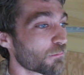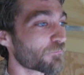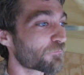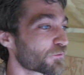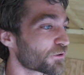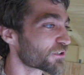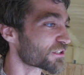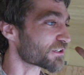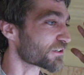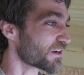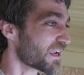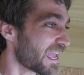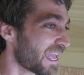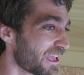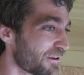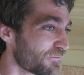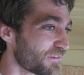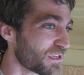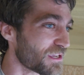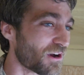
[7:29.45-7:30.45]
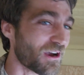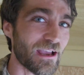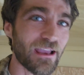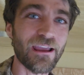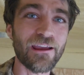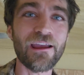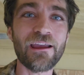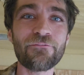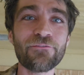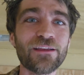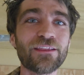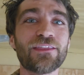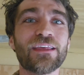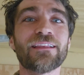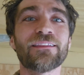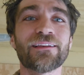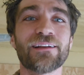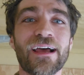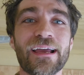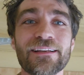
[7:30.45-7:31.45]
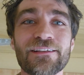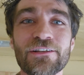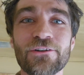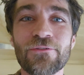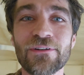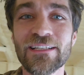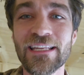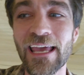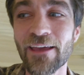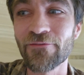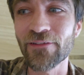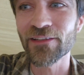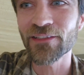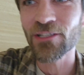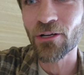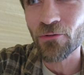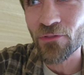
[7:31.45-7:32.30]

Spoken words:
Subwoofers are heavy. Everything that I do is heavy.